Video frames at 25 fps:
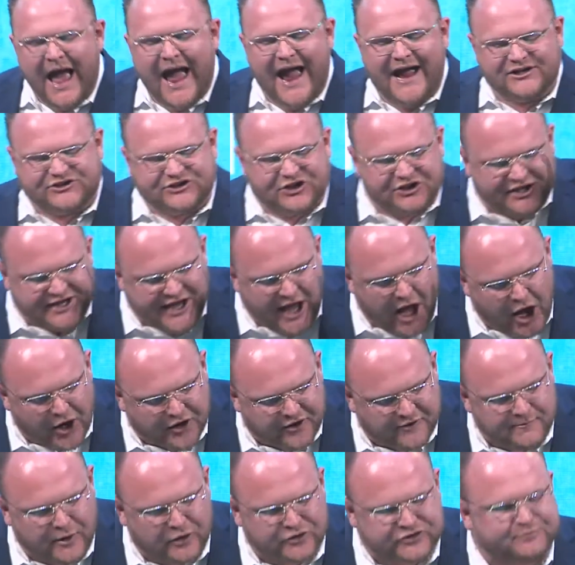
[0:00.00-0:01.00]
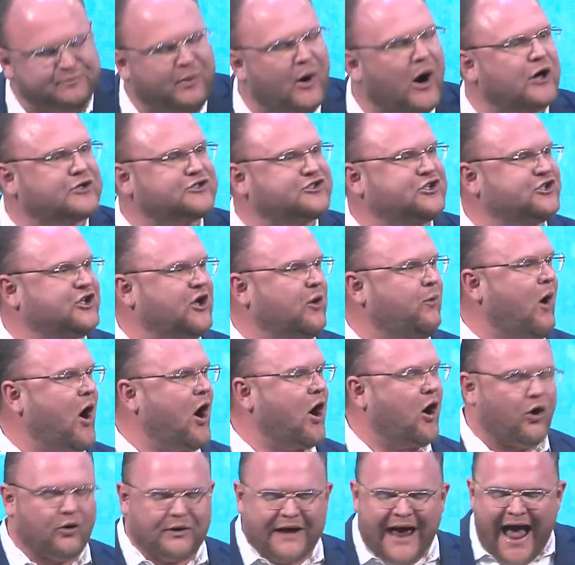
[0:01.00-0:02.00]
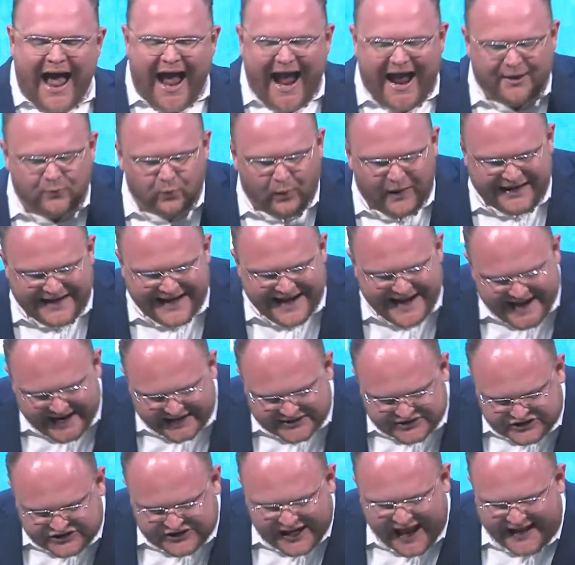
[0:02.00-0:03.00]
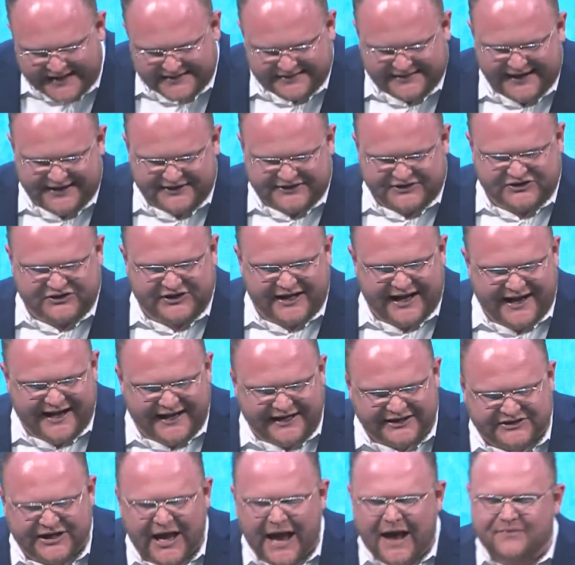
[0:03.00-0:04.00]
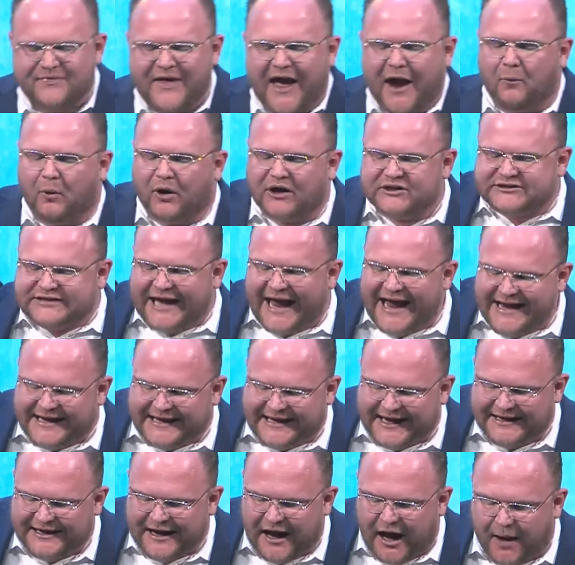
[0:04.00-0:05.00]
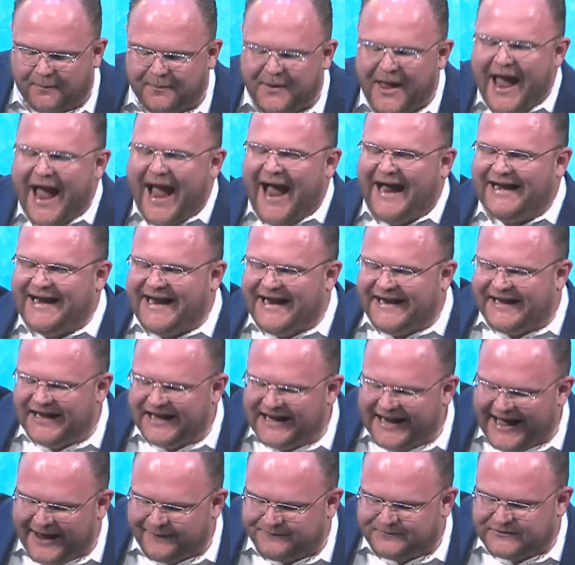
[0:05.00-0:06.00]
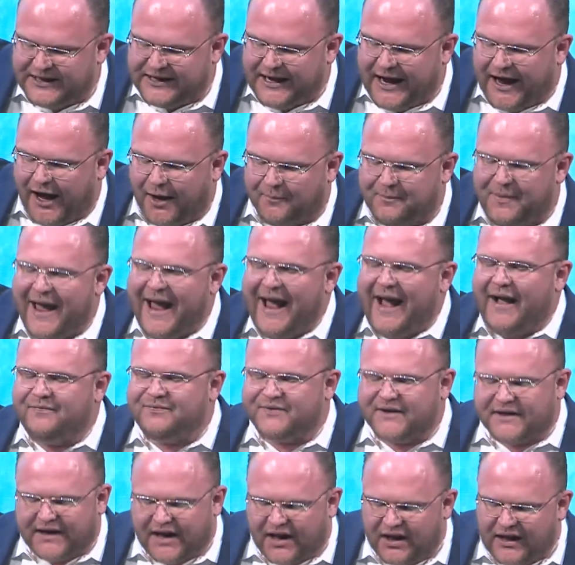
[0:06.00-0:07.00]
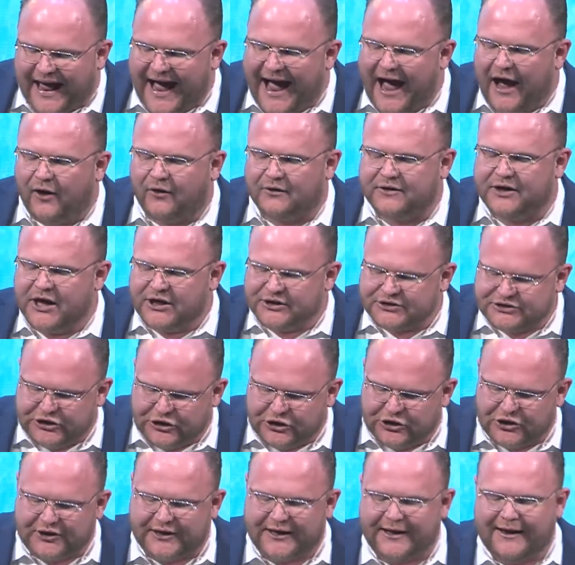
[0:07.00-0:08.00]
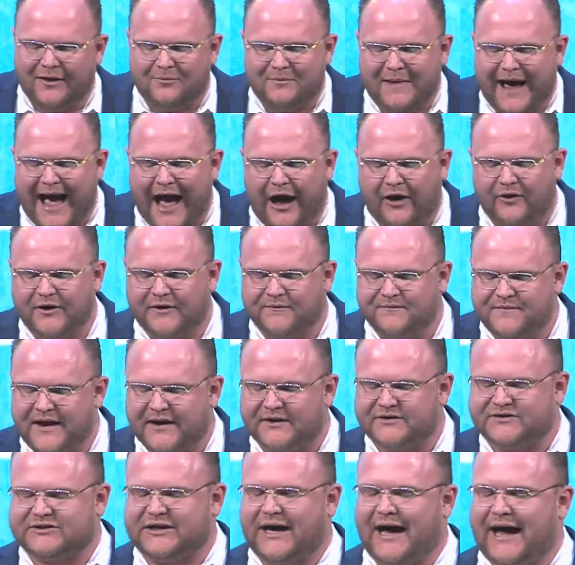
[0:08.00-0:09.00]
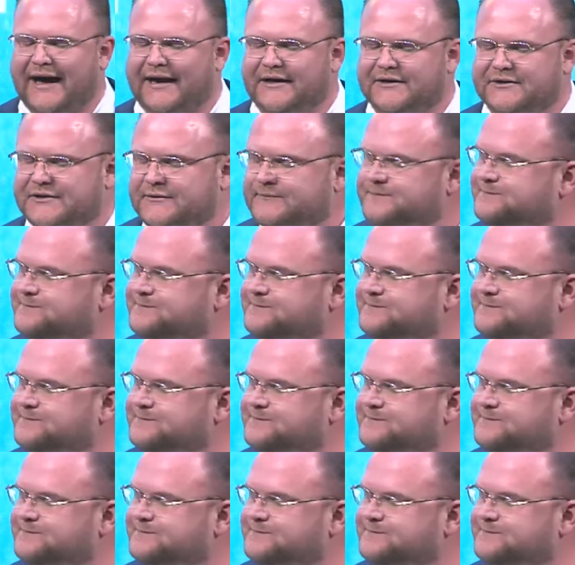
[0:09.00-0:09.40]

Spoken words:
and to the uttermost parts of the world. And when he had said these things, they were taken up and he left it up, and the cloud took him out of their sight.